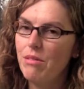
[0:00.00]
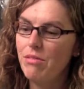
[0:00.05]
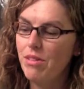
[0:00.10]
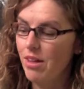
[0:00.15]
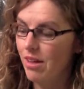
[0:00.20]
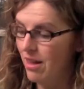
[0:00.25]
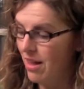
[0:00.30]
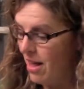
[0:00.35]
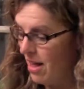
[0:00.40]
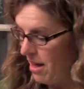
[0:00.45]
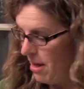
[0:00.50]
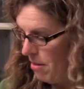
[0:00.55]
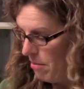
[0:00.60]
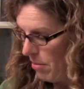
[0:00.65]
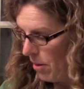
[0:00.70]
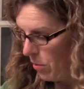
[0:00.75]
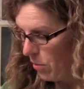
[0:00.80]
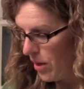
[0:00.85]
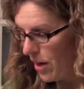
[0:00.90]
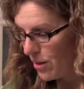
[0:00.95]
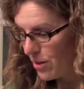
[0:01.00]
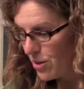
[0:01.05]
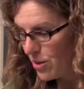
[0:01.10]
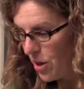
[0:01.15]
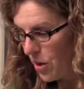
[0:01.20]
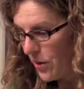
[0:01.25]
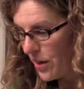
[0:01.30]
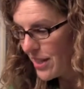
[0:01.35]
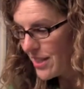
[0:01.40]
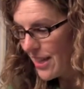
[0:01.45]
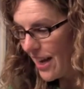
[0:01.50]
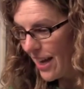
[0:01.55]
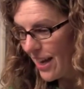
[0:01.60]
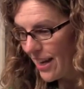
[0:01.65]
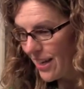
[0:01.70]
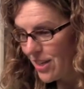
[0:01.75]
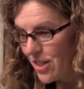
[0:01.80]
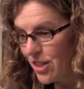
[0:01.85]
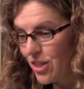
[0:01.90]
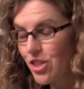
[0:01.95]
we feel. But we are so
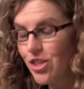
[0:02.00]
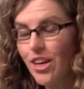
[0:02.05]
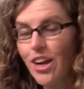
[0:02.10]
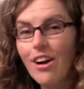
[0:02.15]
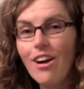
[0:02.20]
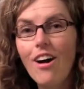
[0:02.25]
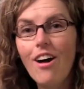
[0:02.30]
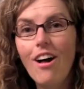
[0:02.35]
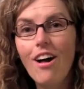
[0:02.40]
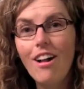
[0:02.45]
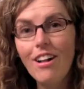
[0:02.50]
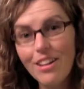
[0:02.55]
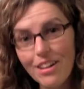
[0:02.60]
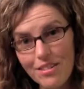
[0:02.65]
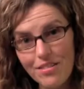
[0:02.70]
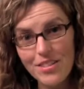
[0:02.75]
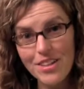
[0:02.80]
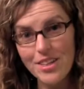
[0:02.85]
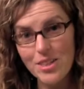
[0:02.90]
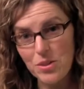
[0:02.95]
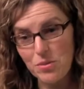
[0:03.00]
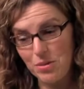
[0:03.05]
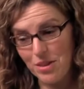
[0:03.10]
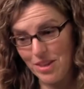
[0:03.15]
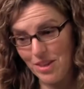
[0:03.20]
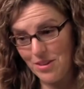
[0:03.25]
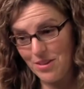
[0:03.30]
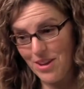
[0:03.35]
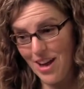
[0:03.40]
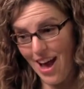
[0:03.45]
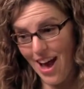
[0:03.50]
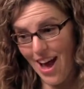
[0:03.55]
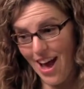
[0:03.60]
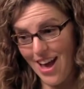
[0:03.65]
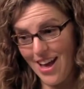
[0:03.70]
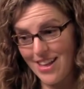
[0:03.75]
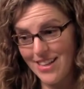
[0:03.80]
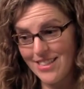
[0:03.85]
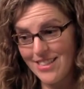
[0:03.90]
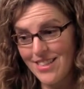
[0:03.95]
excited to share all of this with you
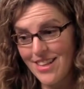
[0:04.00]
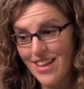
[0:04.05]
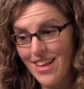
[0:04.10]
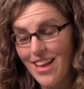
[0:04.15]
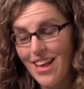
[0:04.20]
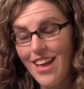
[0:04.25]
guys